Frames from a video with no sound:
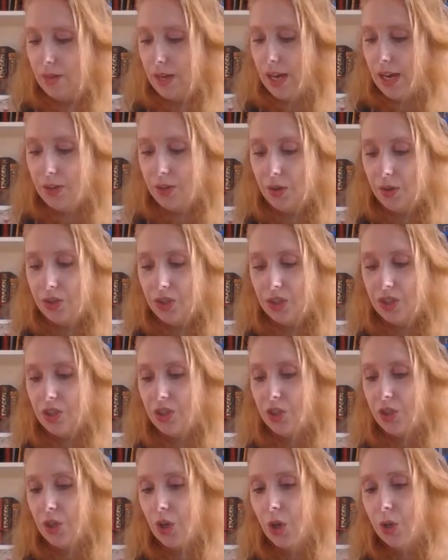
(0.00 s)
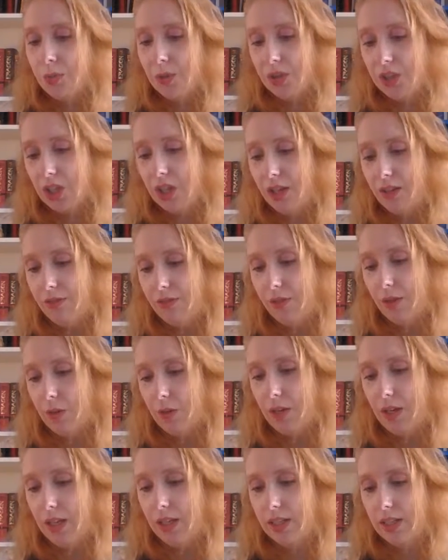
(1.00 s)
I don't know, it's just so much info
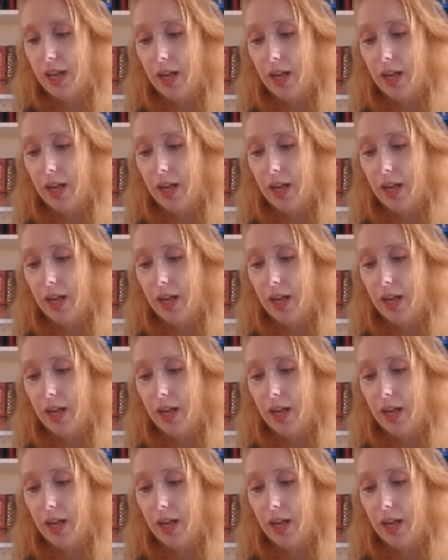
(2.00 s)
in it.